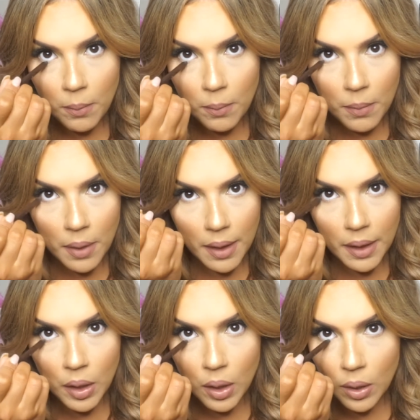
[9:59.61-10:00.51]
my
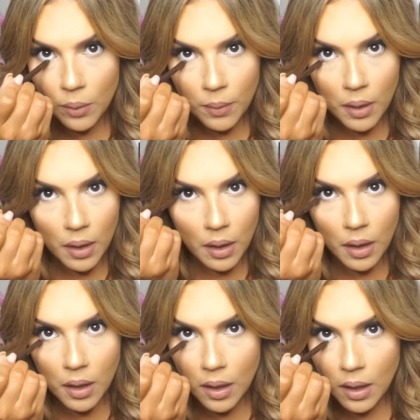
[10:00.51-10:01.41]
lower
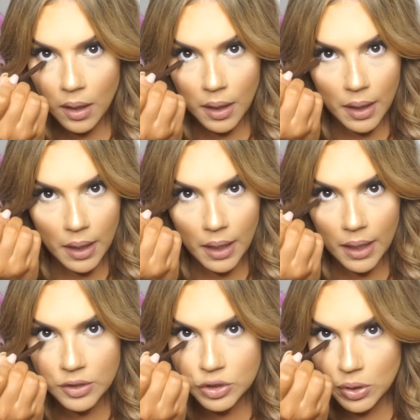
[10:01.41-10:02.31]

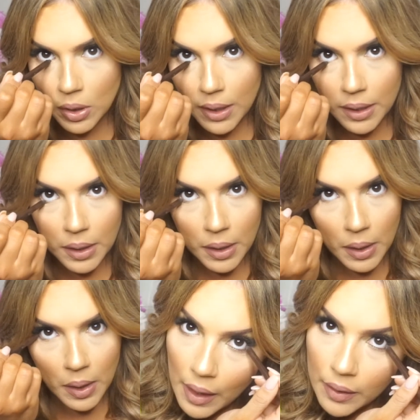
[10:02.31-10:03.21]
lash line. And